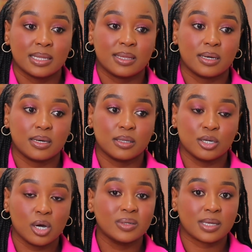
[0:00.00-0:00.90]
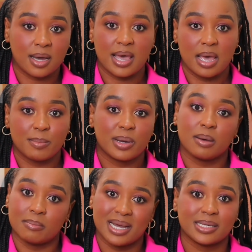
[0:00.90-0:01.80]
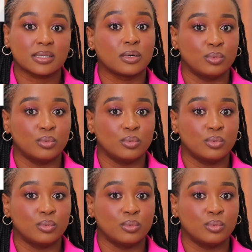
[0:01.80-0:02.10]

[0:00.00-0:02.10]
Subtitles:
The notes are Amber, Mask,